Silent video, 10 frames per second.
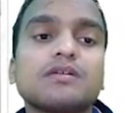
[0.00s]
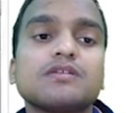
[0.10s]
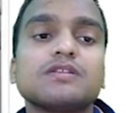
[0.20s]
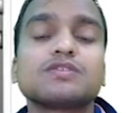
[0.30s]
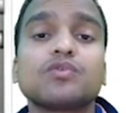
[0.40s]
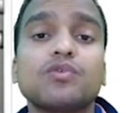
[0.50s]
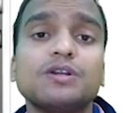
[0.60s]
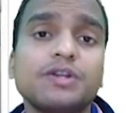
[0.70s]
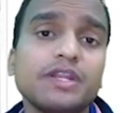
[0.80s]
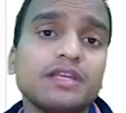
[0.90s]
this
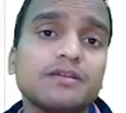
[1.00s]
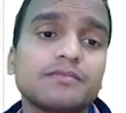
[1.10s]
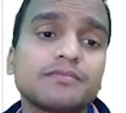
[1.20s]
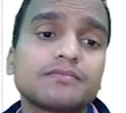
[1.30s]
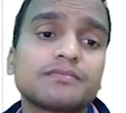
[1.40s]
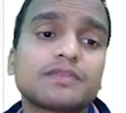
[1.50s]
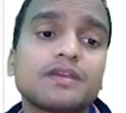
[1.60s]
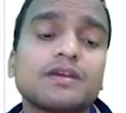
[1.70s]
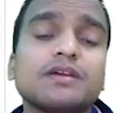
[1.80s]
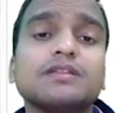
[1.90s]
old tree.
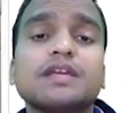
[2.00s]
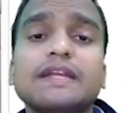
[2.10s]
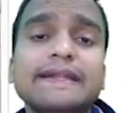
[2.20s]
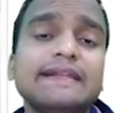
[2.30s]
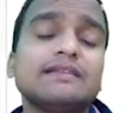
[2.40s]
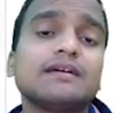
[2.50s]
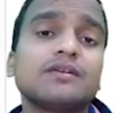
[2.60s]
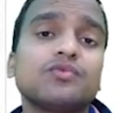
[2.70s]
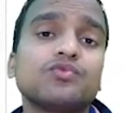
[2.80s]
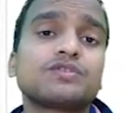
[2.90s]
They eat the
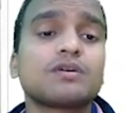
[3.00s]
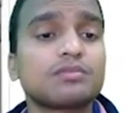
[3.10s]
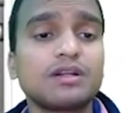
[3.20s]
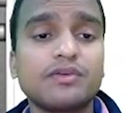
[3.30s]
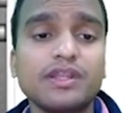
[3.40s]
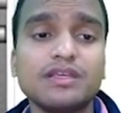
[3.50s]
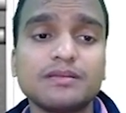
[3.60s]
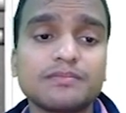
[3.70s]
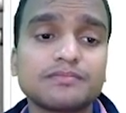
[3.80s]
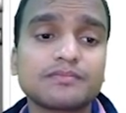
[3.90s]
roots of the
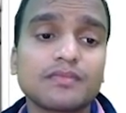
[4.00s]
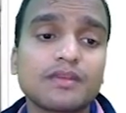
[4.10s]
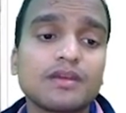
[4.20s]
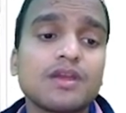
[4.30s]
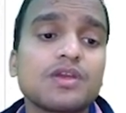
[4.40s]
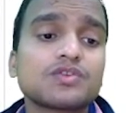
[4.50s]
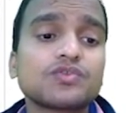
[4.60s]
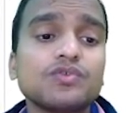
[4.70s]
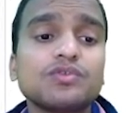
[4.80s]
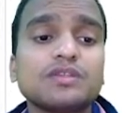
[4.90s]
tree.
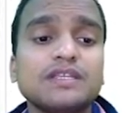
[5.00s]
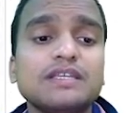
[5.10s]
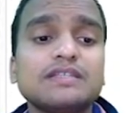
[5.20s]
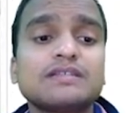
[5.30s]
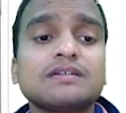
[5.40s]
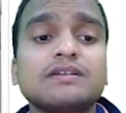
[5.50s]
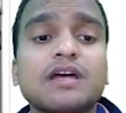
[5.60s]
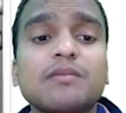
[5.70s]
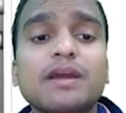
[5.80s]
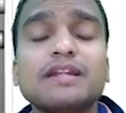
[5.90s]
So these
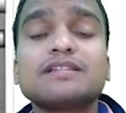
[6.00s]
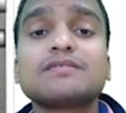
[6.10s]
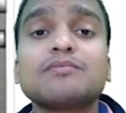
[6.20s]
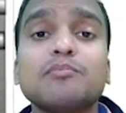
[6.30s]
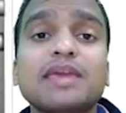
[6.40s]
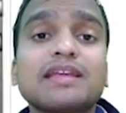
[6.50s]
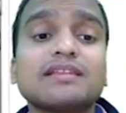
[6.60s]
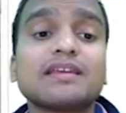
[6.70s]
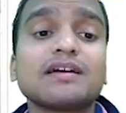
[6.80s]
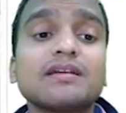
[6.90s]
termites make
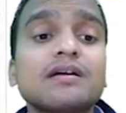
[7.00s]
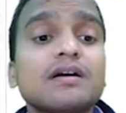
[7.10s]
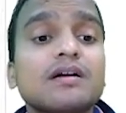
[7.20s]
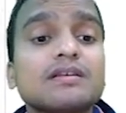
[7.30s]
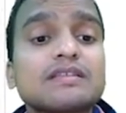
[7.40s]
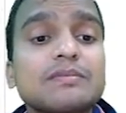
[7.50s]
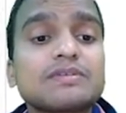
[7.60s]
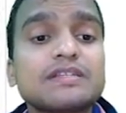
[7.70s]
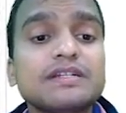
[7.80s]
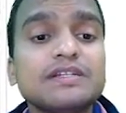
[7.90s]
their
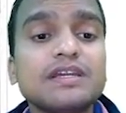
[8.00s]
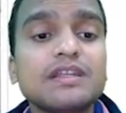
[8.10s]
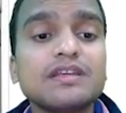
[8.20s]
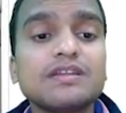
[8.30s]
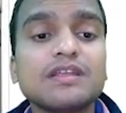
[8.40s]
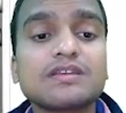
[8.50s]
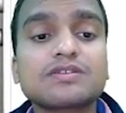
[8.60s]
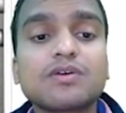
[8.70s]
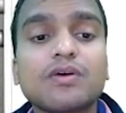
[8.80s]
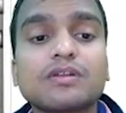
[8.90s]
subsidiary
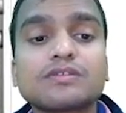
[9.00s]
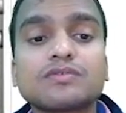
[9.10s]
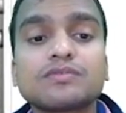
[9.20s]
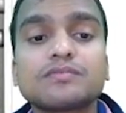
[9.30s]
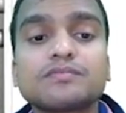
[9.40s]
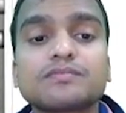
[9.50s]
nest also